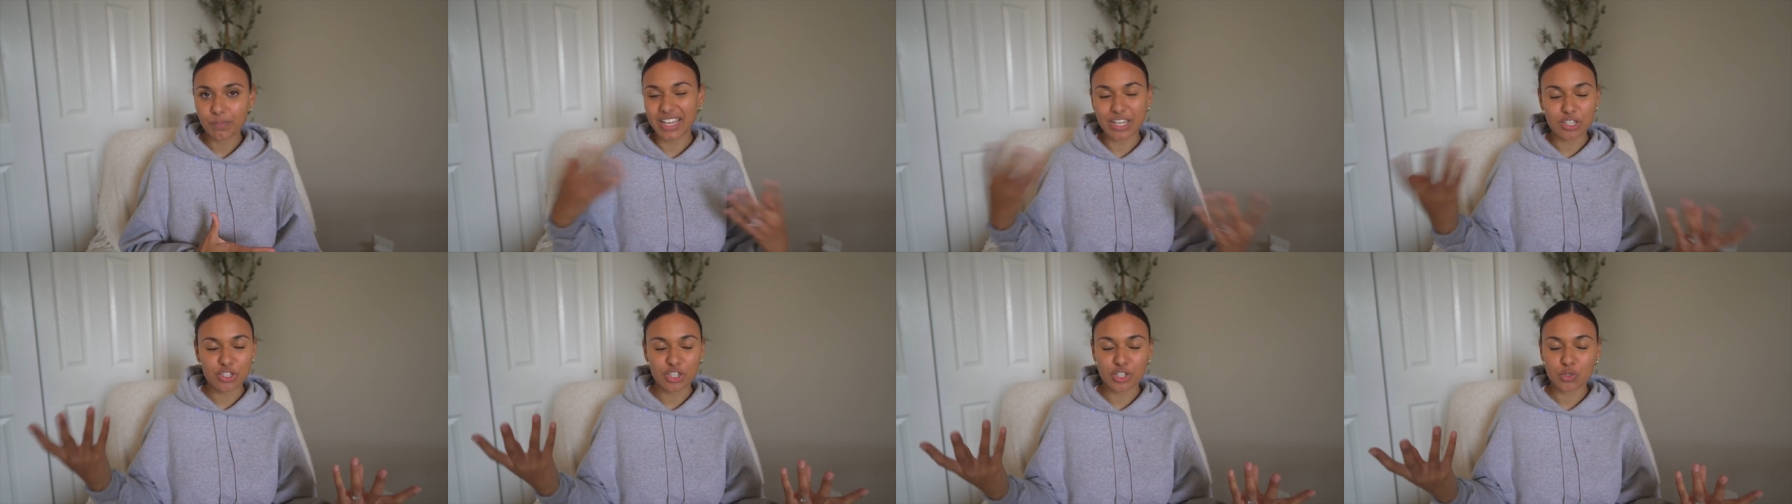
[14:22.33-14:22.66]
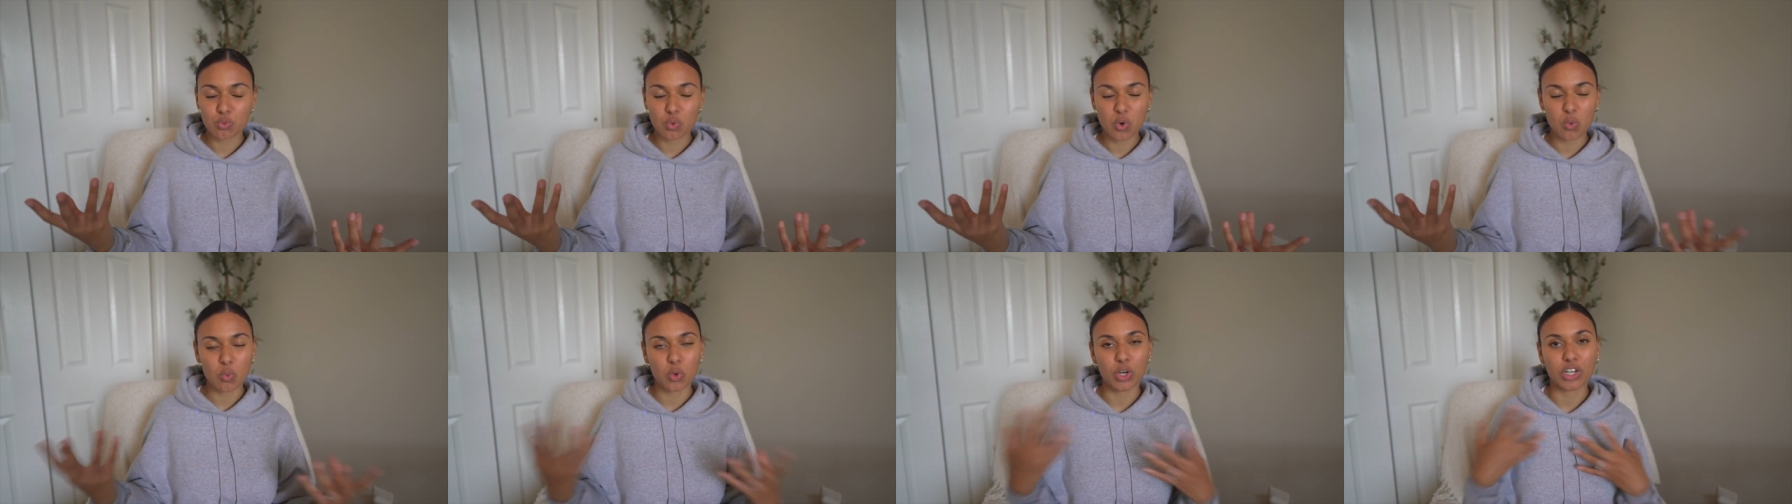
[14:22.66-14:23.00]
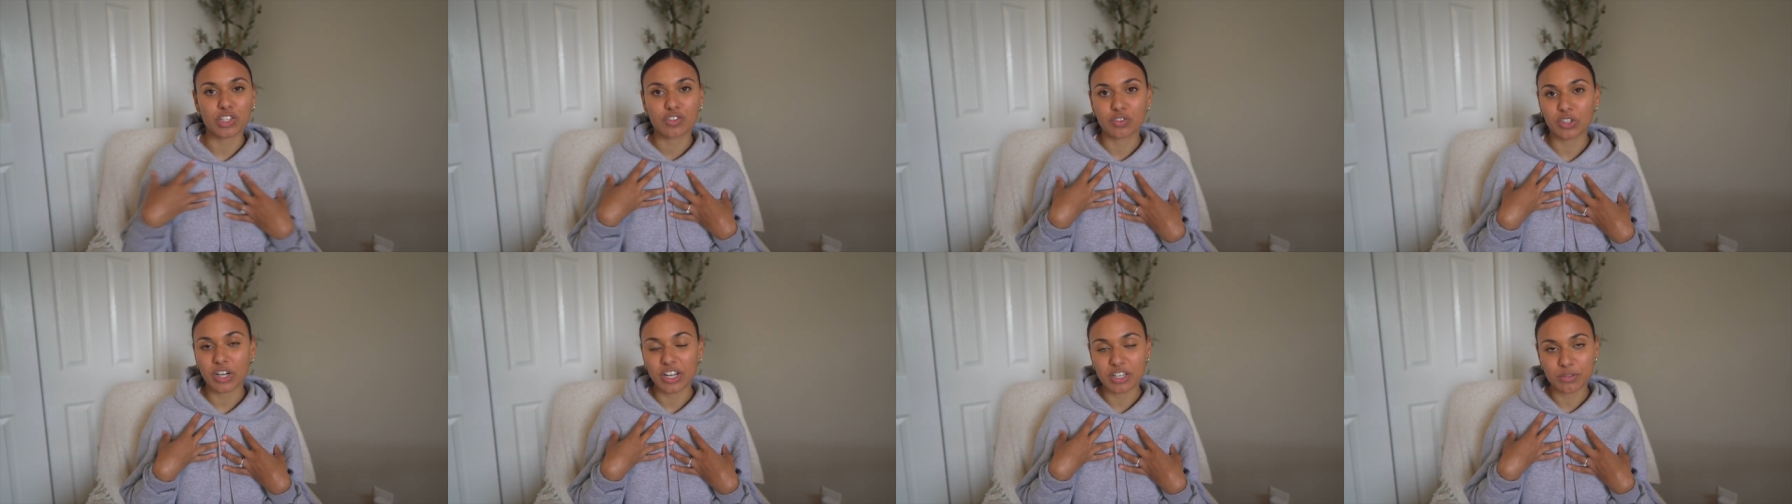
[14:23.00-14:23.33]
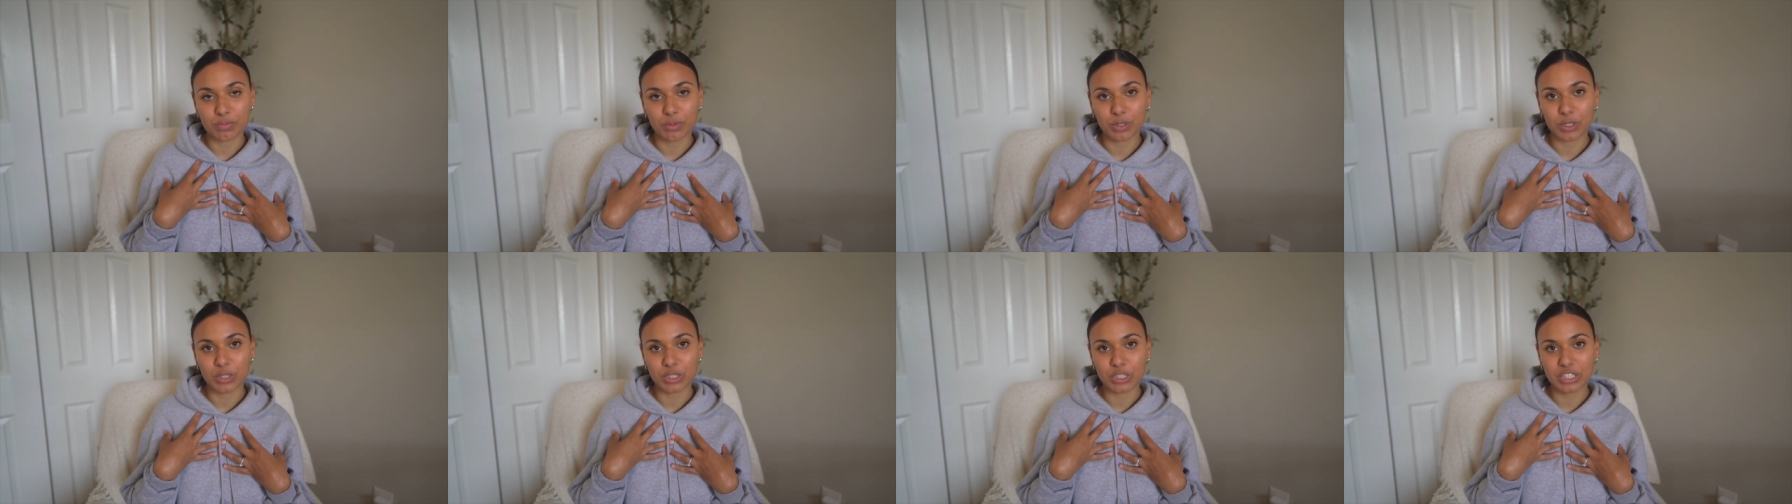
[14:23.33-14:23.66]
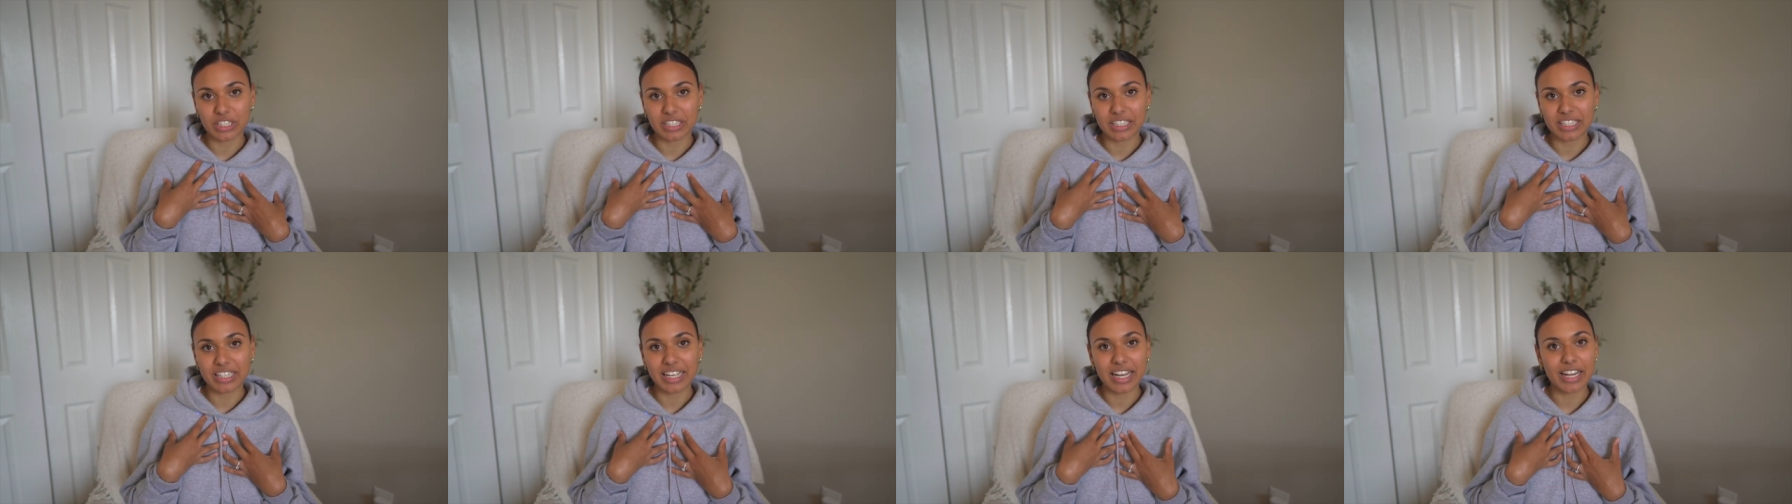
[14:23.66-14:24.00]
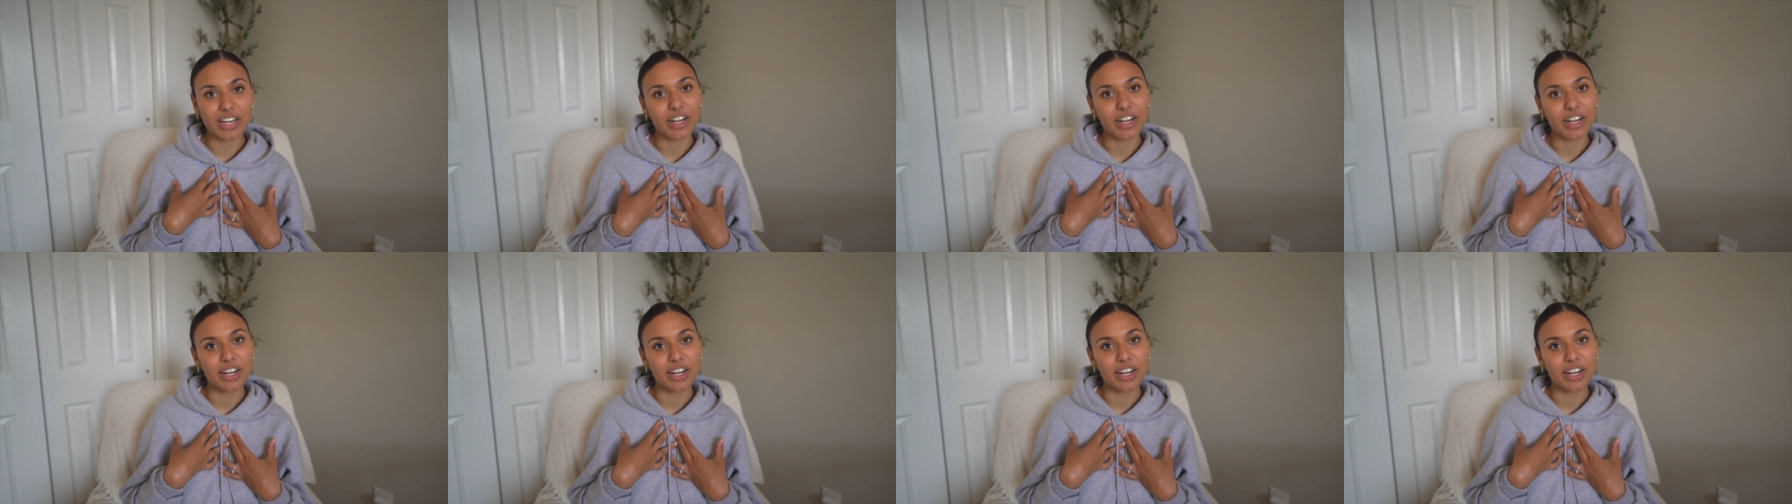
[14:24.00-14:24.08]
That's just what works for us personally.